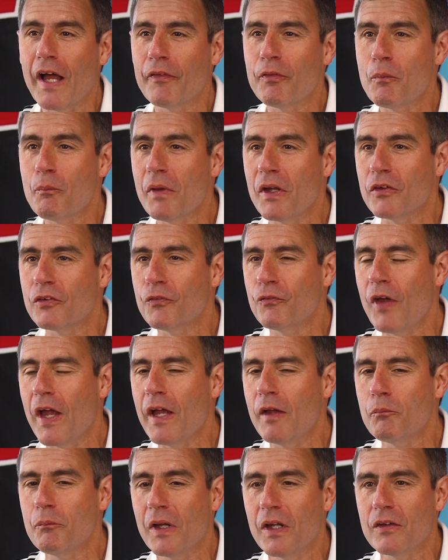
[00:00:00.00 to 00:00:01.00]
got the best
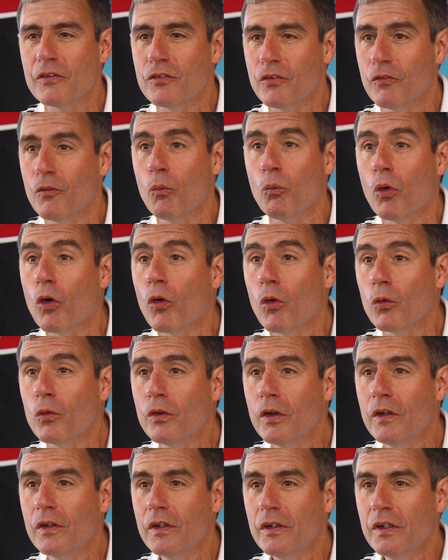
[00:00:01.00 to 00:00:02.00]
fan base in the
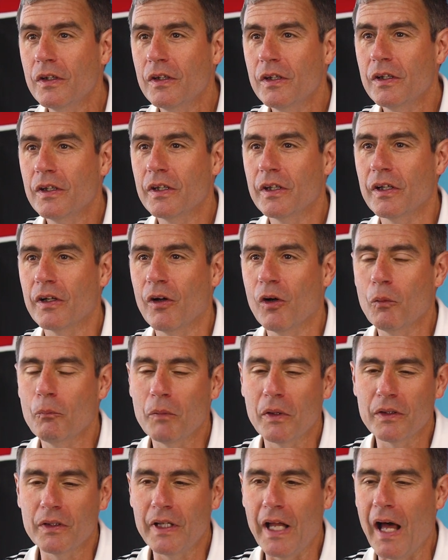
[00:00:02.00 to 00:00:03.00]
world, you know,
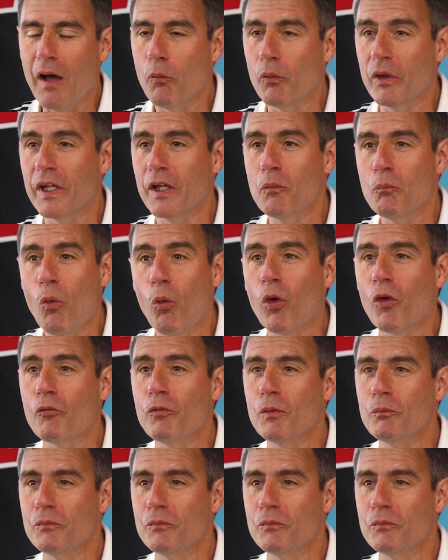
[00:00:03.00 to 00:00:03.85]
but now we get more of